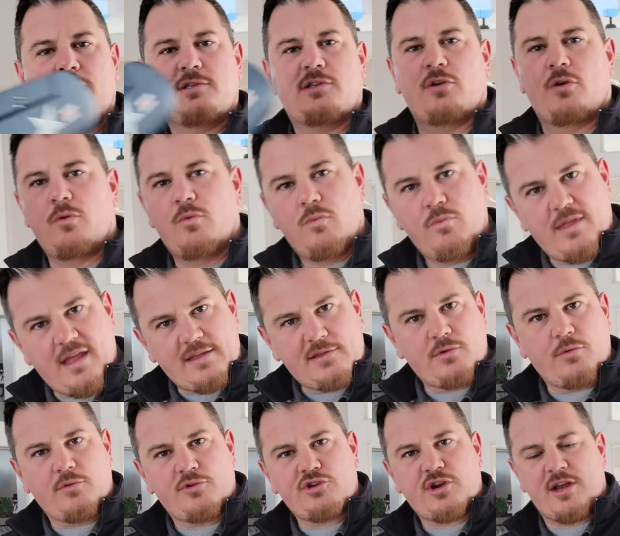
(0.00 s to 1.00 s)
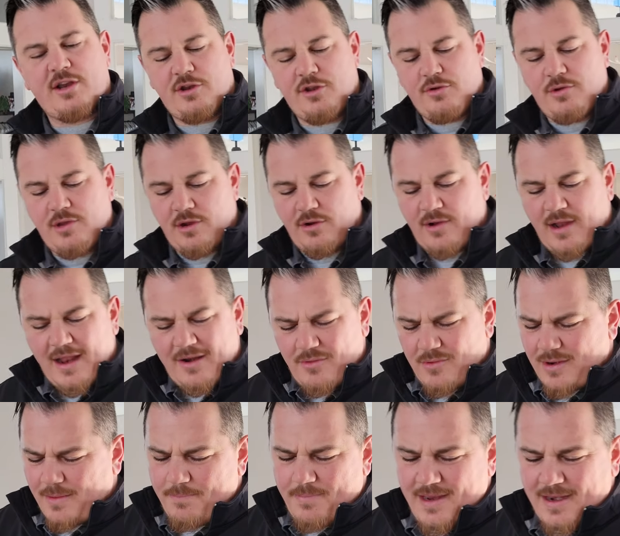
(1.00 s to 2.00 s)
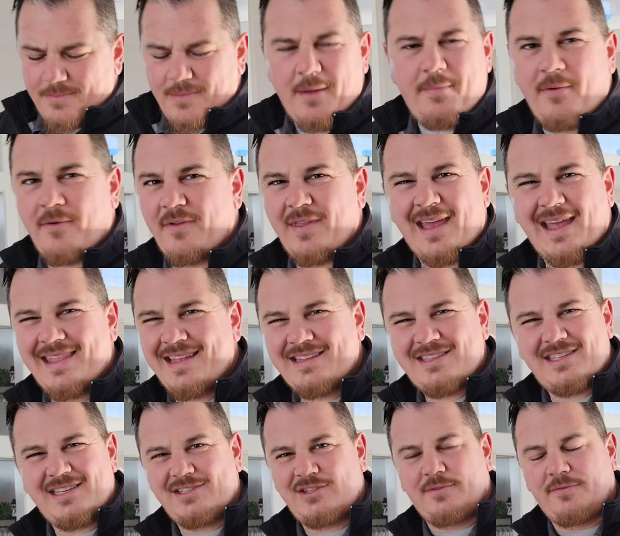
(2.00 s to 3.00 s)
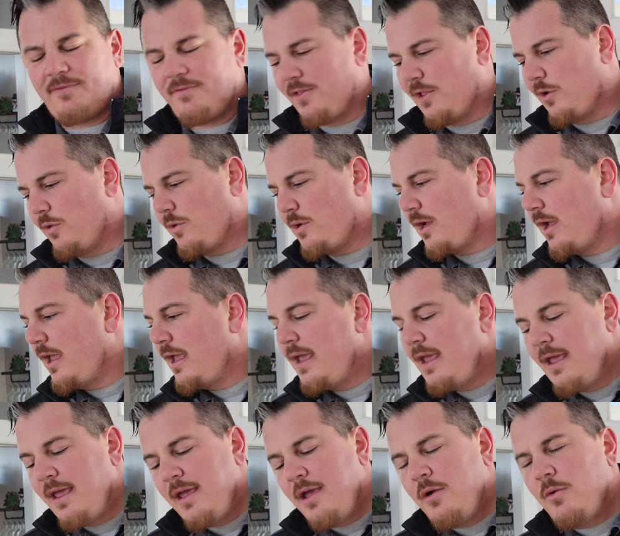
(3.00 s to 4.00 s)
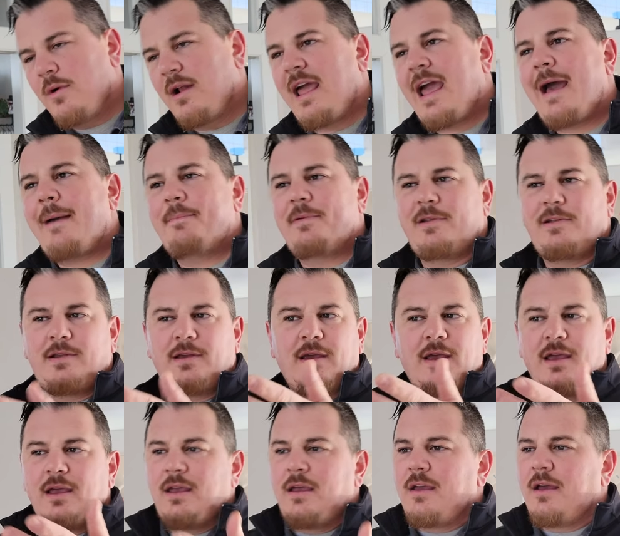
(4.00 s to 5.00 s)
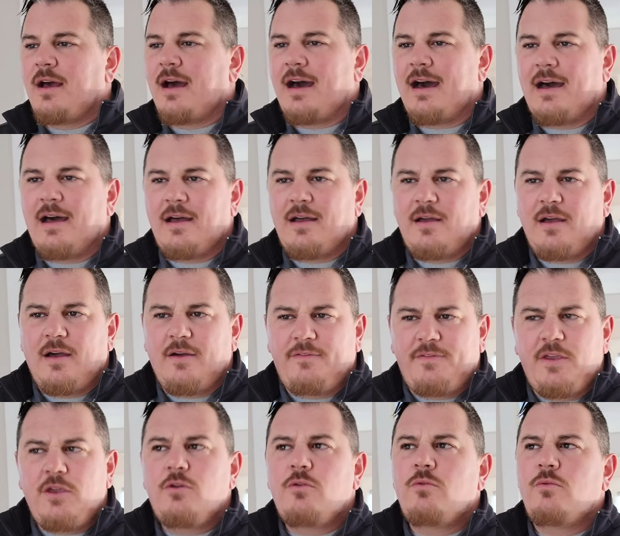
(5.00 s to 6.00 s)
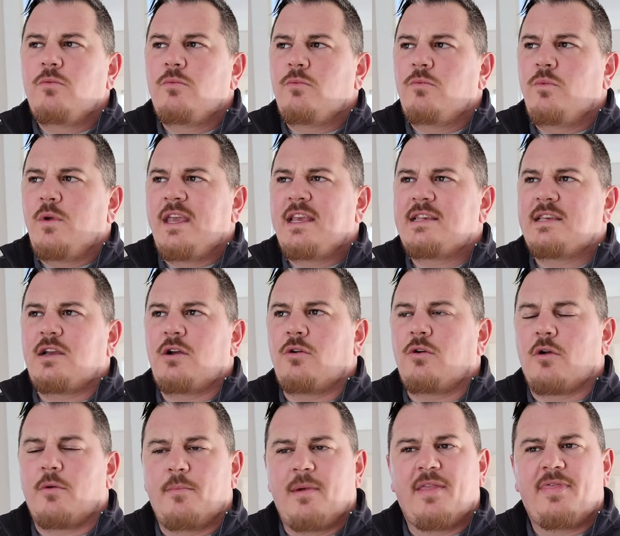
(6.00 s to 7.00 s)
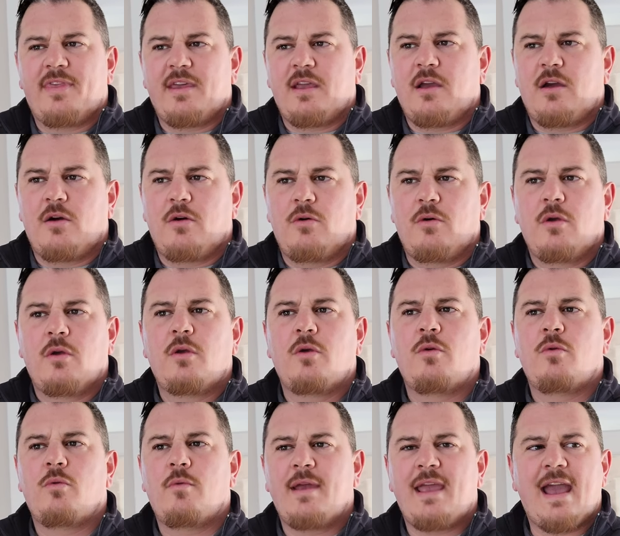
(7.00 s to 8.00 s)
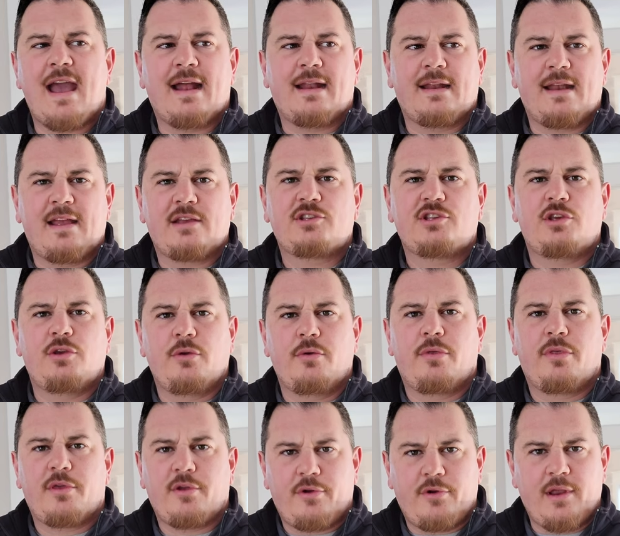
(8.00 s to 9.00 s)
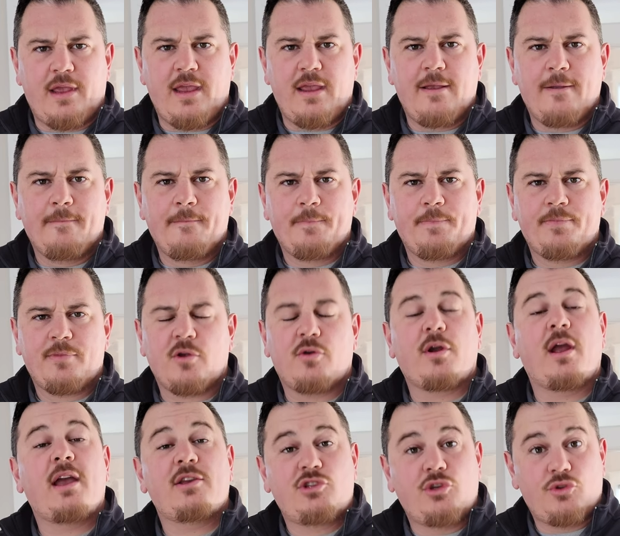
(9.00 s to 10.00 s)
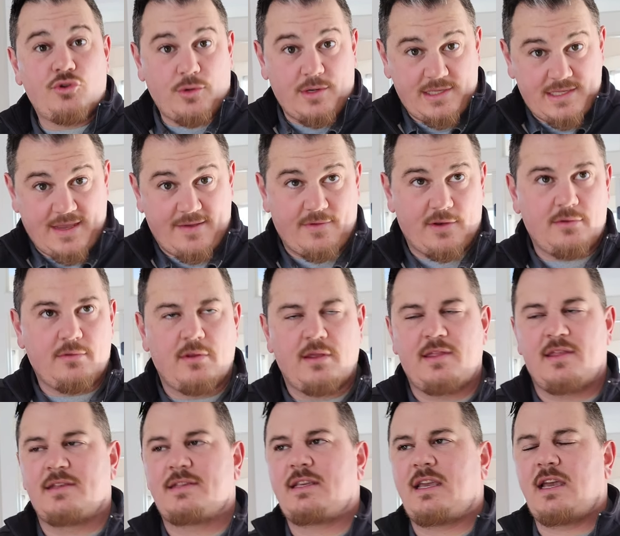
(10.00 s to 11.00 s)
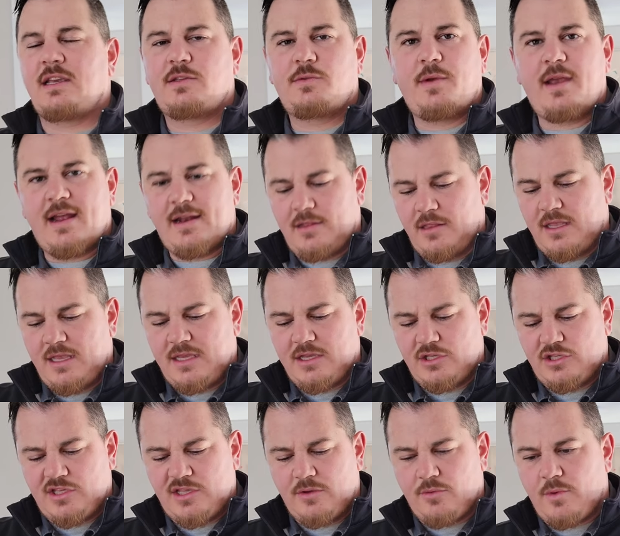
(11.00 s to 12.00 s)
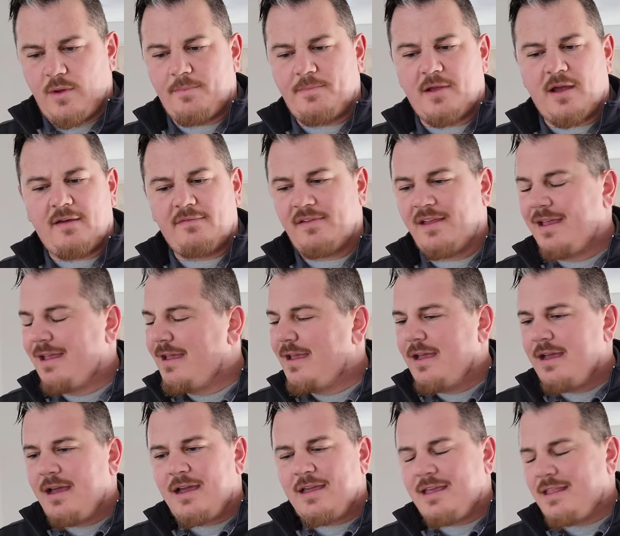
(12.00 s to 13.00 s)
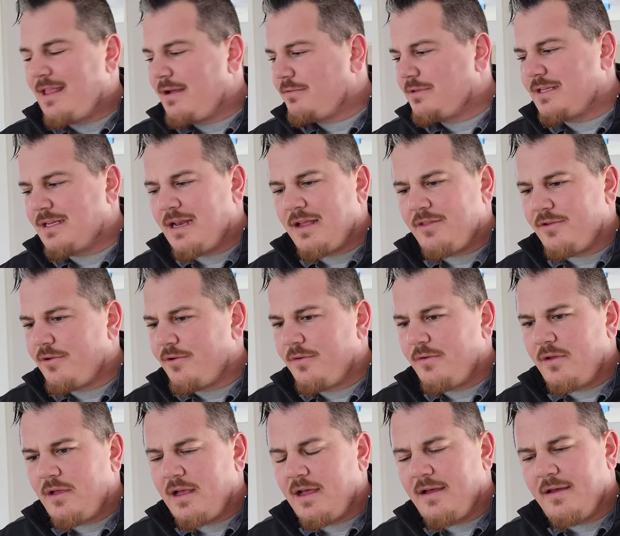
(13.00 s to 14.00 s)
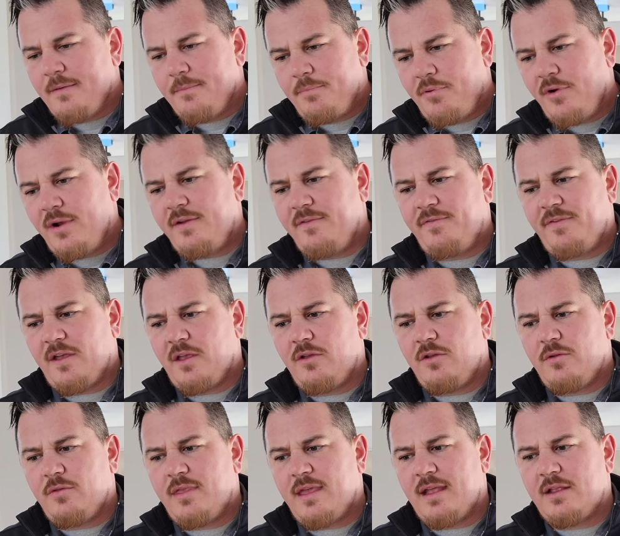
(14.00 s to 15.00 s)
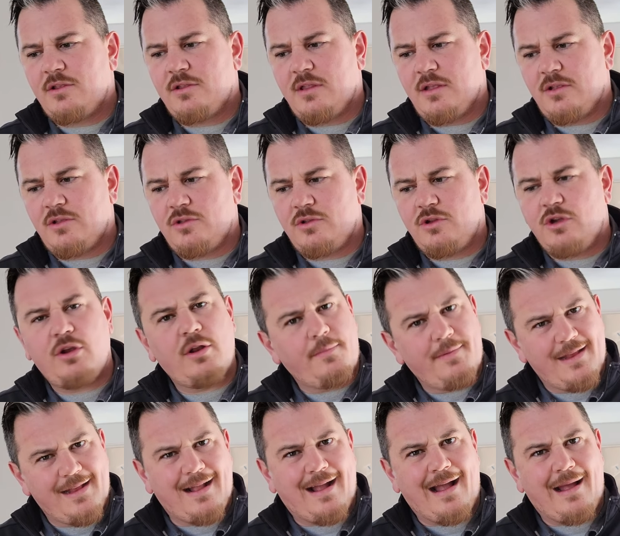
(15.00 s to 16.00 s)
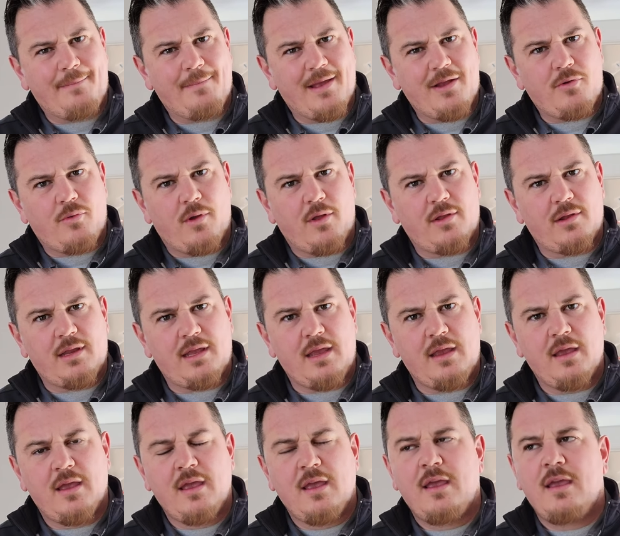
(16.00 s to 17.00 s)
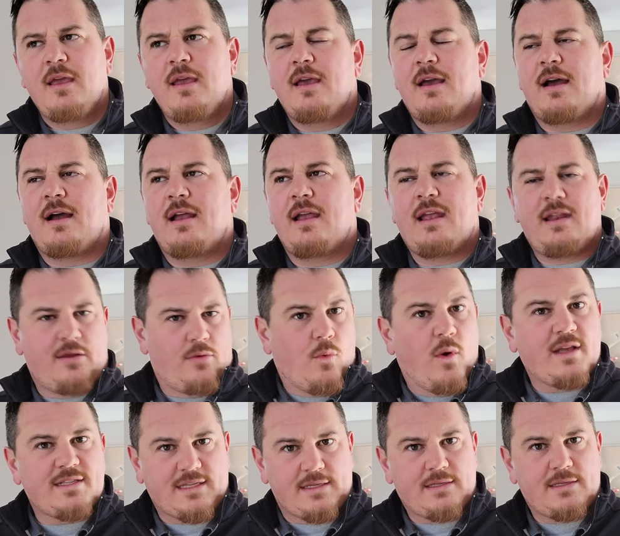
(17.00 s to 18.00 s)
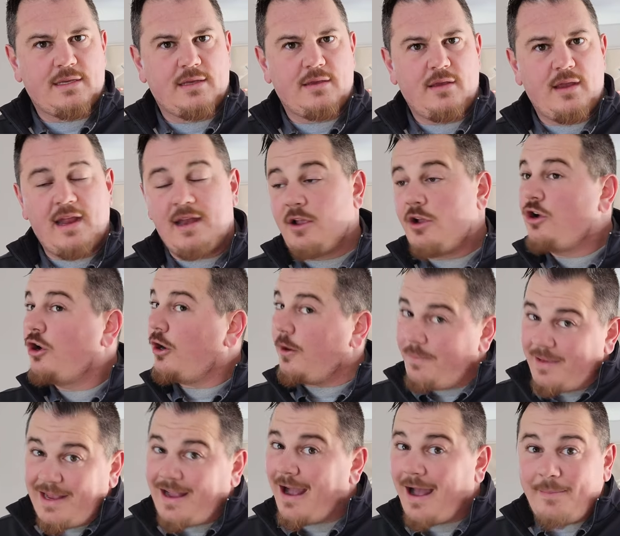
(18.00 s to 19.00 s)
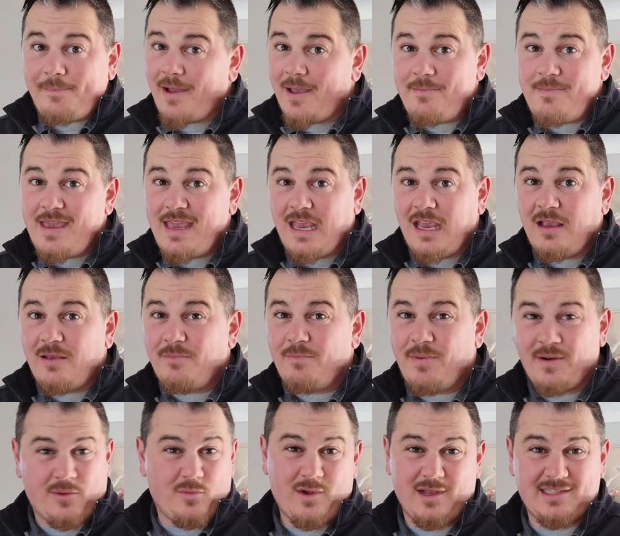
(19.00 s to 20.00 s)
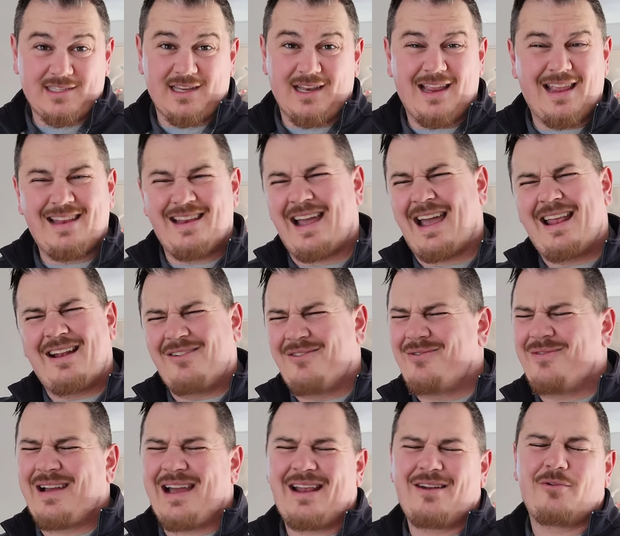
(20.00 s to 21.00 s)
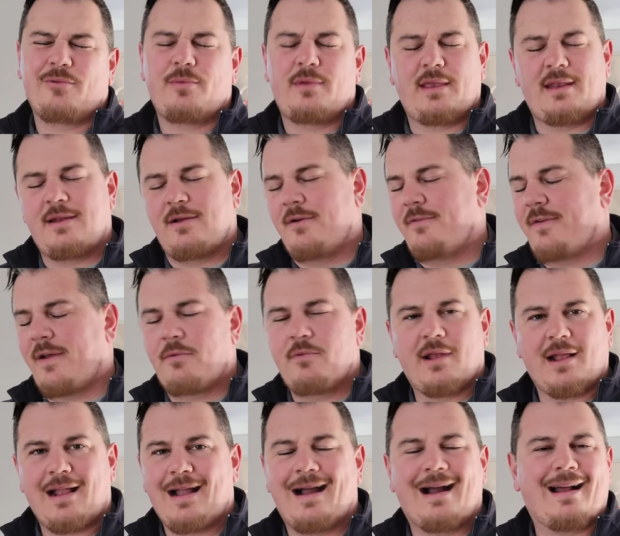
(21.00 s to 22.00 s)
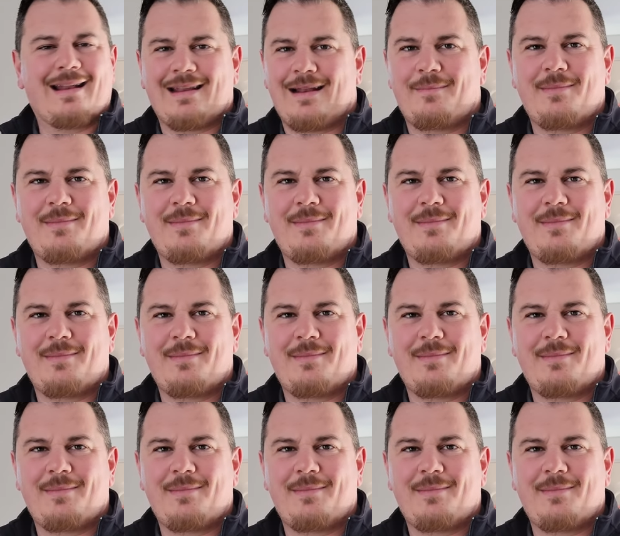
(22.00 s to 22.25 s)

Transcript: So that's what we're trying to do here. And I don't wanna beat them up over that. That's such a fluke. What happened uh, a few weeks ago or a month ago when we had an SU-30 or SU-27 in this case, we had a linkage that ripped off. Again, that was another uh, point of failure that, that could have been caught by quality uh, and it wasn't. And it could have been caught by me, but it wasn't. And I don't, I don't really know if I would have caught it.